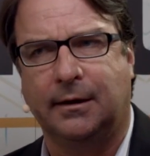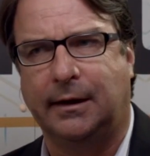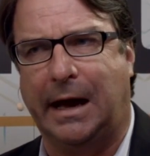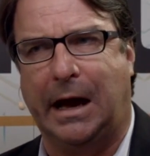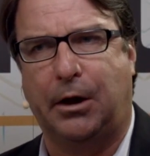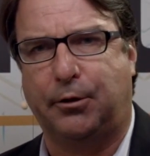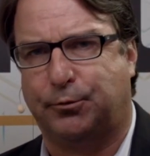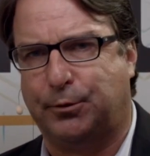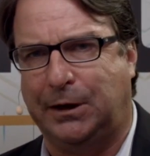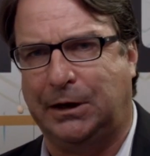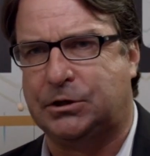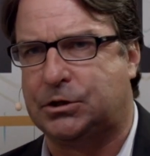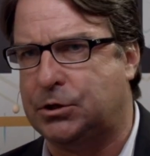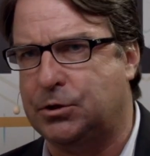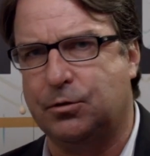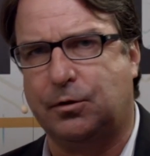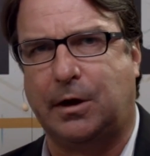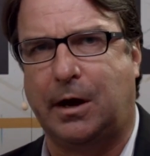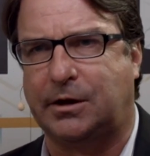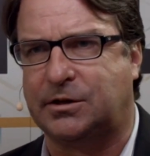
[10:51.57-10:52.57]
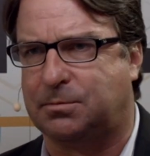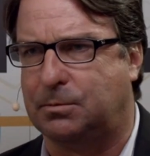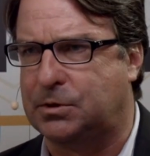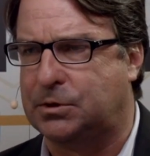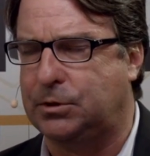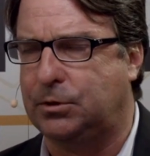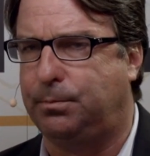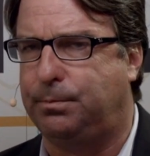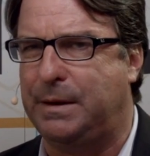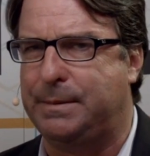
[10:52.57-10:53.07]
Outreach, new customers,
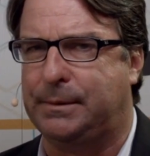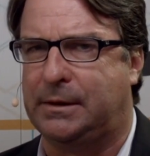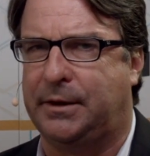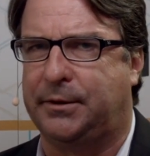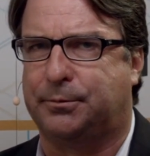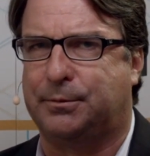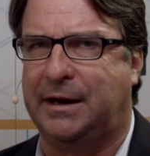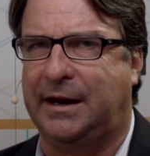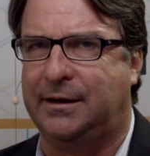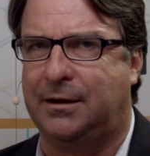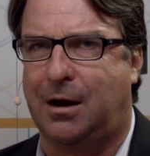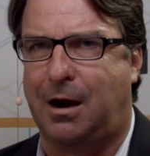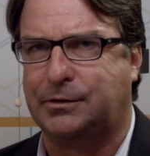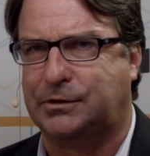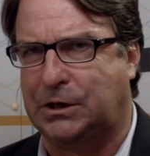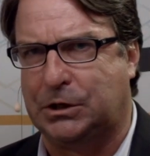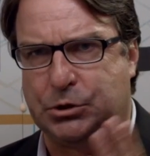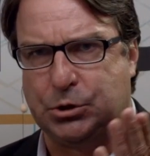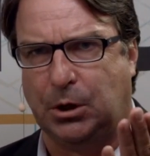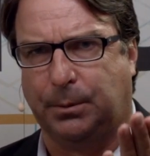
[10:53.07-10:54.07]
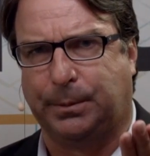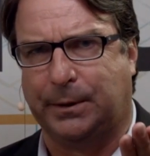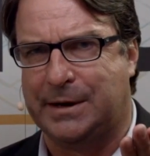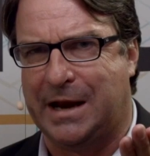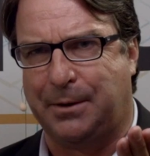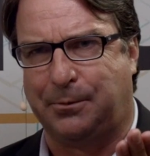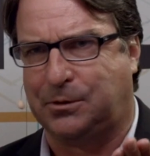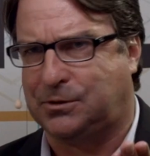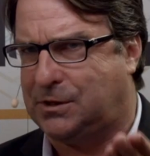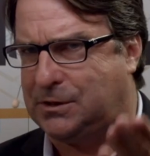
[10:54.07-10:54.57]
new people on the radar. Obviously Juniper
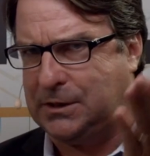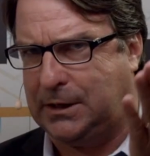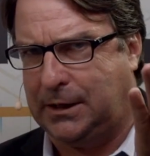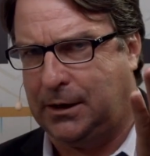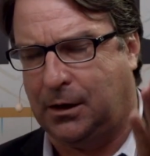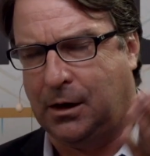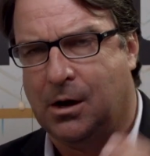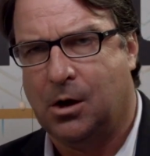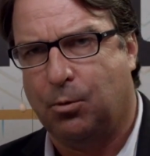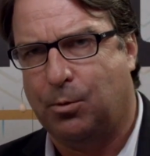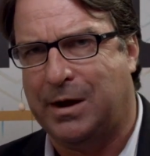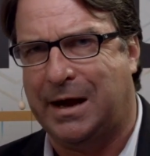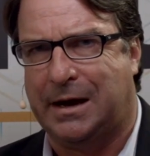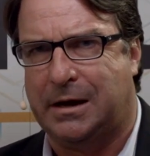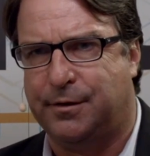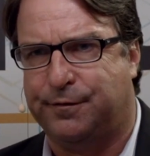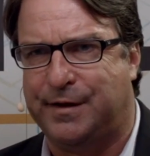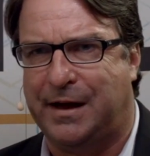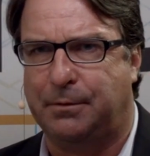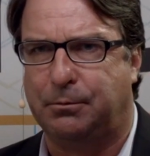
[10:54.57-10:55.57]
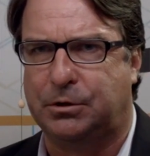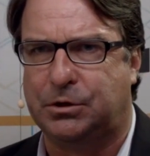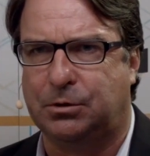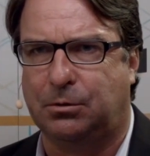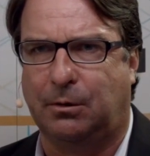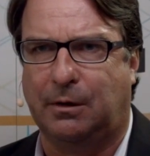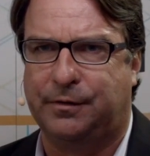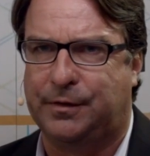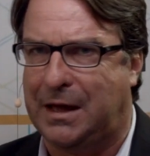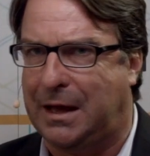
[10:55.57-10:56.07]
Networks is here. We got an event we're
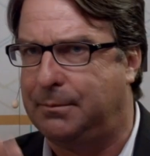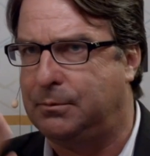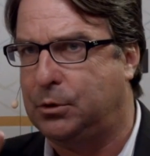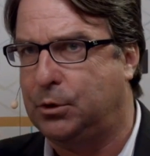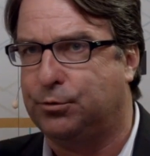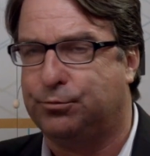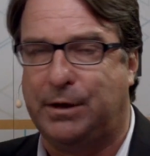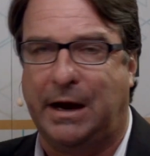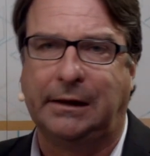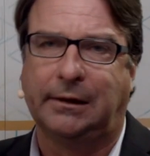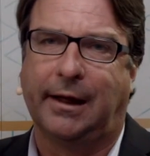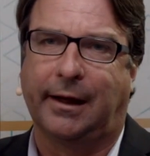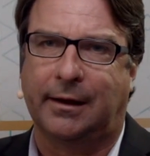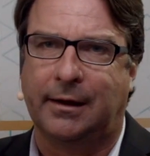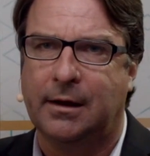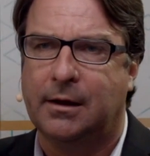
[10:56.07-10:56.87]
doing with them. New Relic.